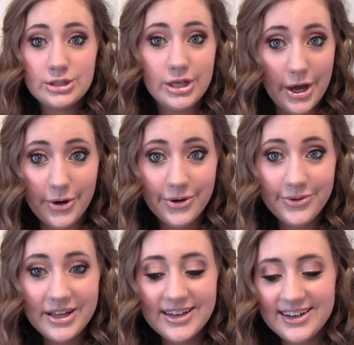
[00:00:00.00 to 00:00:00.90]
I don't
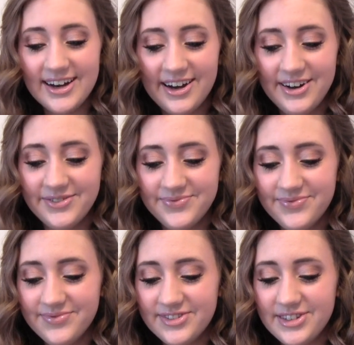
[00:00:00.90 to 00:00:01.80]
know.
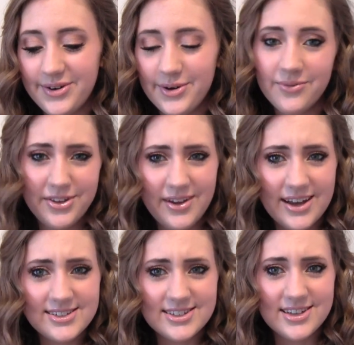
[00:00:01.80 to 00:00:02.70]
So hopefully you
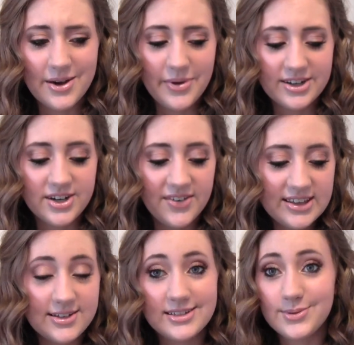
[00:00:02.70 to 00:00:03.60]
guys just saw a picture of
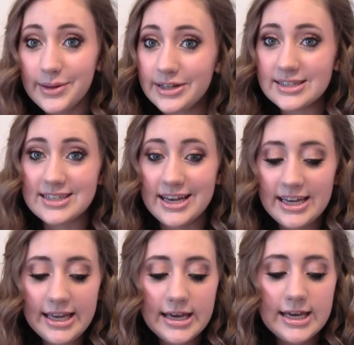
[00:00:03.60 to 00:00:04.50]
it, so that's what it looks
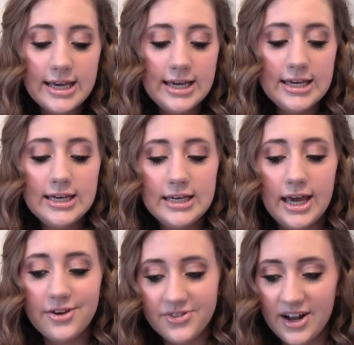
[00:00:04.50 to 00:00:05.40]
like.
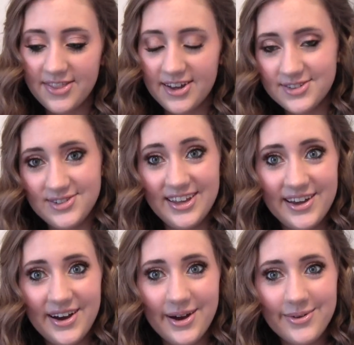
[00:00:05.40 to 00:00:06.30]
If not, that was really
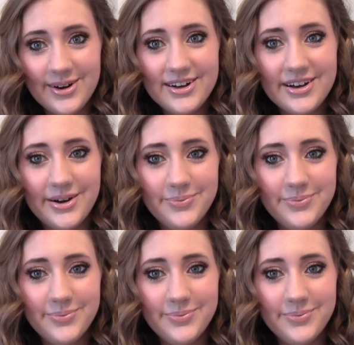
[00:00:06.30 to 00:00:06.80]
awkward.